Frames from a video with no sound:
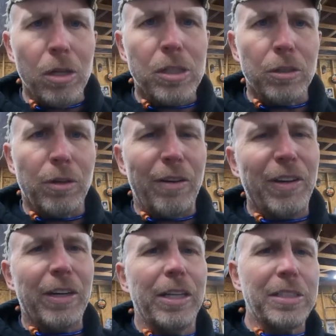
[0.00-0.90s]
Also, I
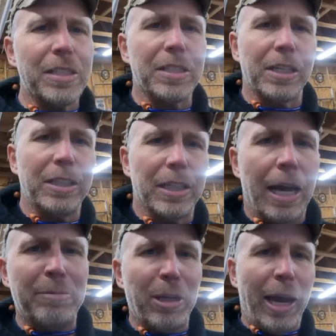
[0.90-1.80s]
figured this is a good
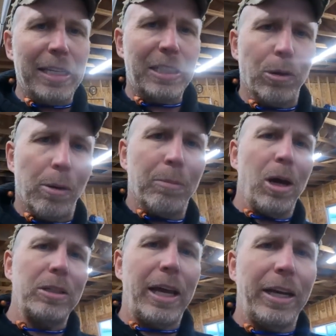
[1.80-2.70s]
time to ask you our
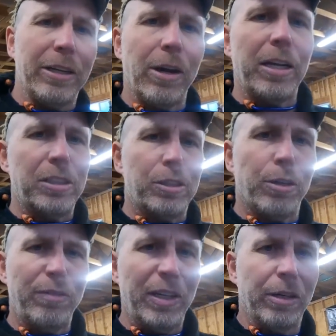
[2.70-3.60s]
Montana Garage
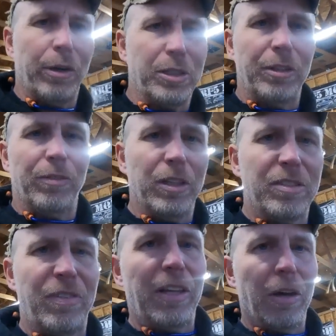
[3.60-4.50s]
trivia question for
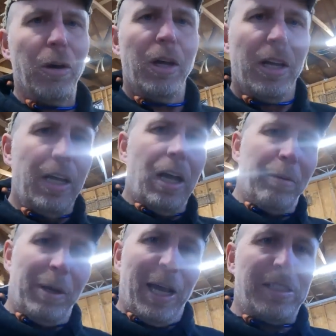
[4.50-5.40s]
this video.
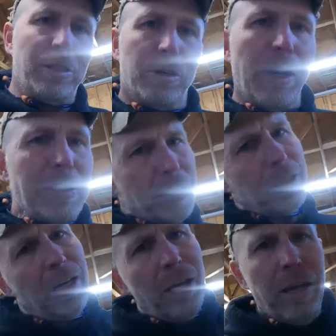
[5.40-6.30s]
I'm gonna ask you a
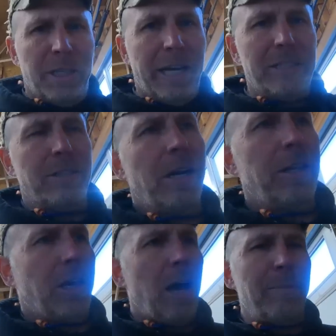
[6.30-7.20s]
question, put the answer
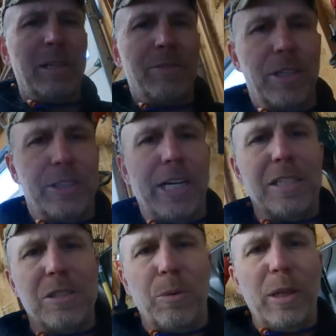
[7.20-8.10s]
down in the comments for your
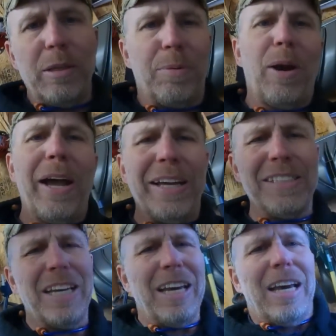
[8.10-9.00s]
chance to win the
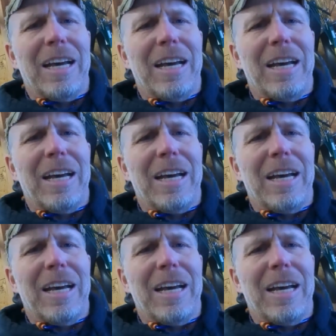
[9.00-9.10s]
prize.